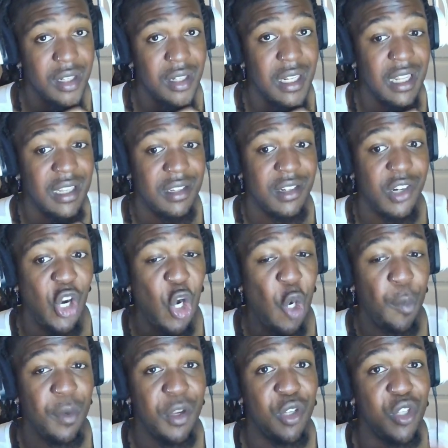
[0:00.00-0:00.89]
That's
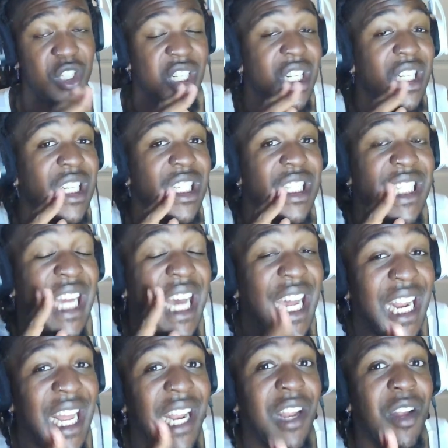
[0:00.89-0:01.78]
karma. You shouldn't have
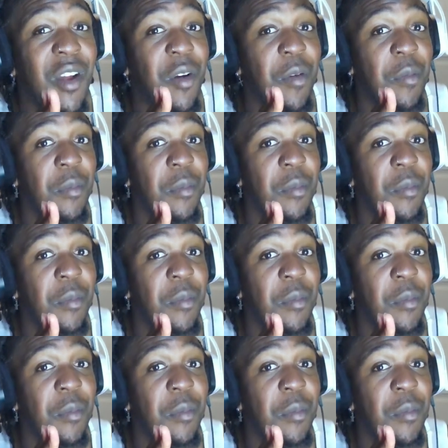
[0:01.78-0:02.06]
shot at him.